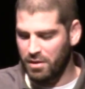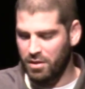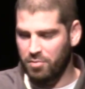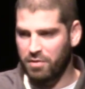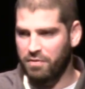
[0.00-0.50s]

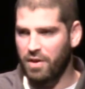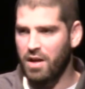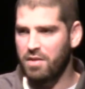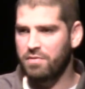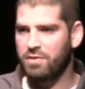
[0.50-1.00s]
Number
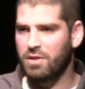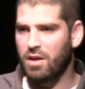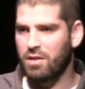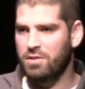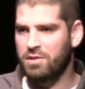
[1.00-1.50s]
5,
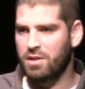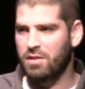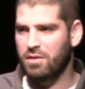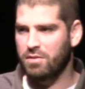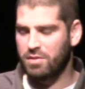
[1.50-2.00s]
knowledge
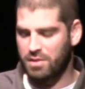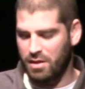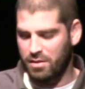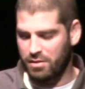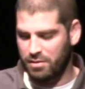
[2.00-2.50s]
and
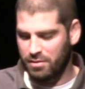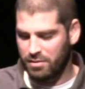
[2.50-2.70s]
understanding.